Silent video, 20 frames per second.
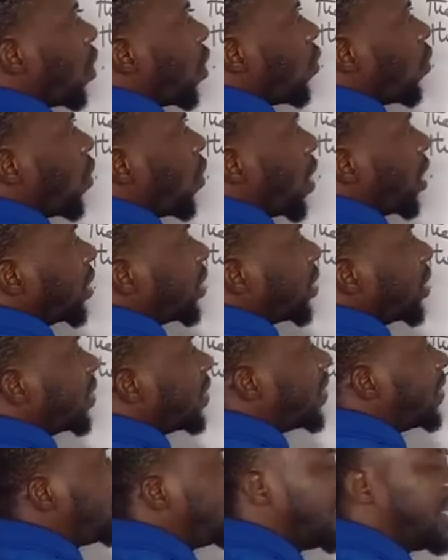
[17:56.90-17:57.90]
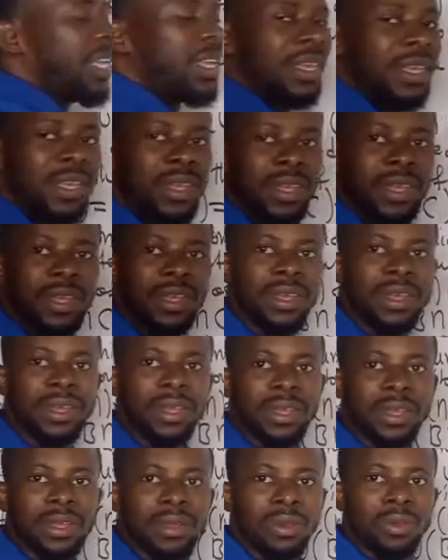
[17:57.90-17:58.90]
what? C.
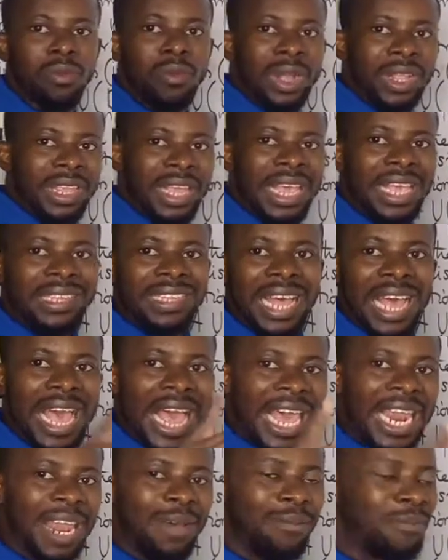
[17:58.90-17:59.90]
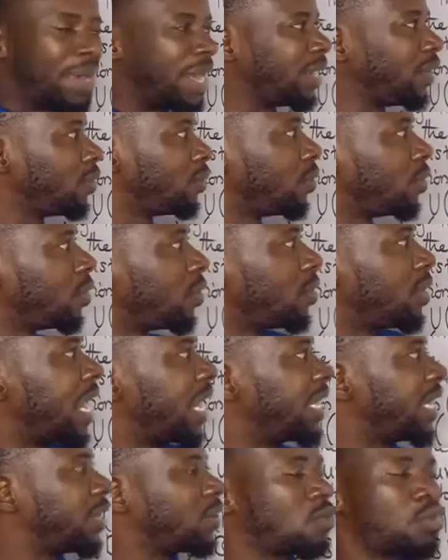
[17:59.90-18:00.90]
What is the element that is
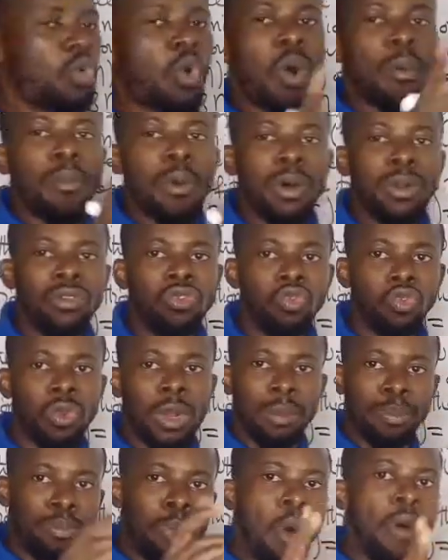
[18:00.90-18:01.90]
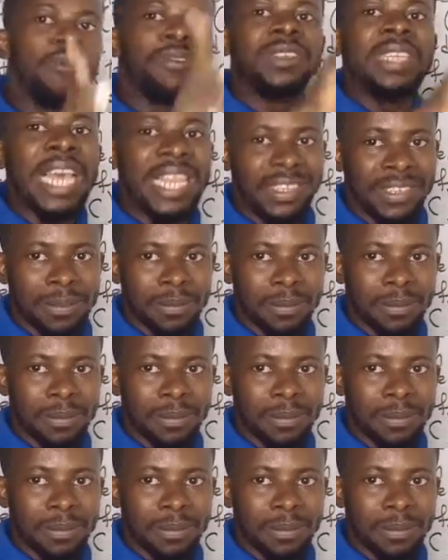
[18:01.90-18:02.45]
common to the both sets?